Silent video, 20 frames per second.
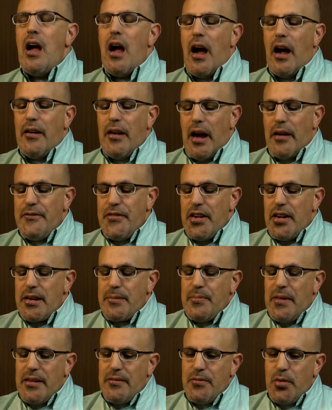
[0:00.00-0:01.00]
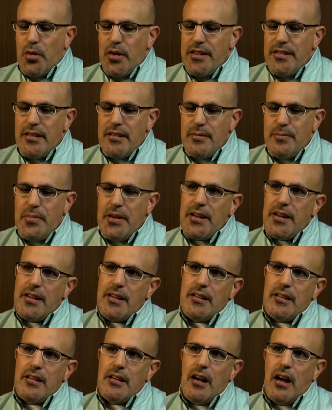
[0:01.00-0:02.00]
I feel like my voice is
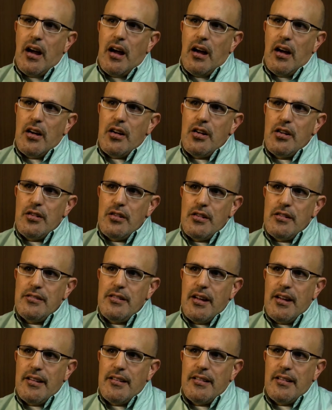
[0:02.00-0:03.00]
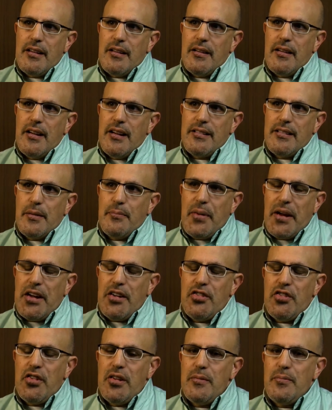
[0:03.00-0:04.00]
being heard as a
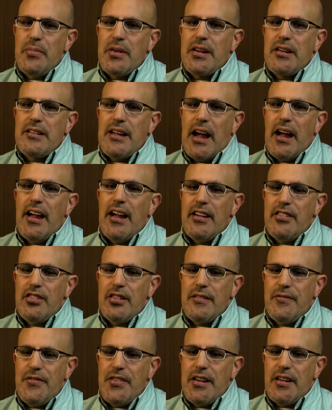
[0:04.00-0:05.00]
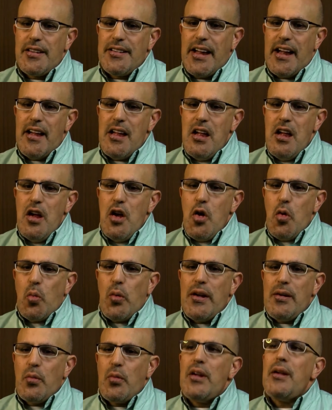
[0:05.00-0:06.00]
patient, because I actually feel that
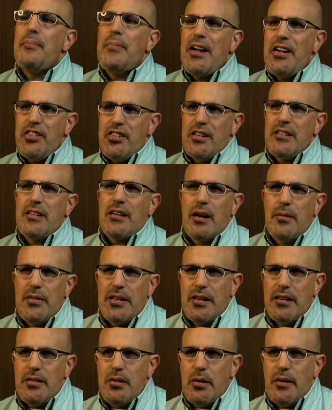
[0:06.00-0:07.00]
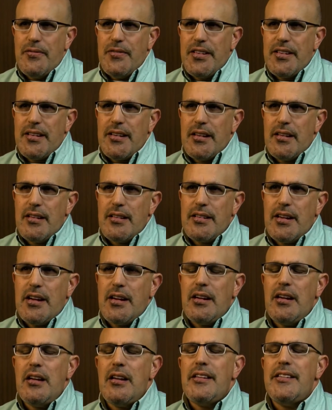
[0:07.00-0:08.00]
when a patient's coming into a
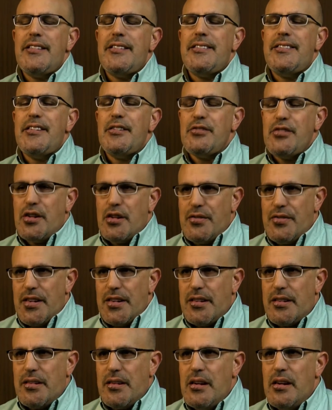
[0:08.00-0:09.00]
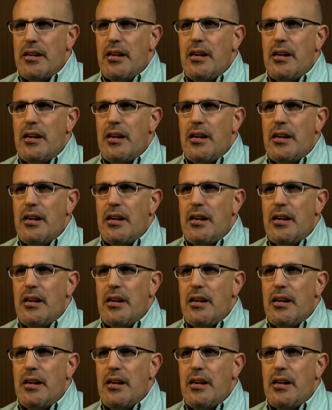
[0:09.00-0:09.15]
facility, they're nervous.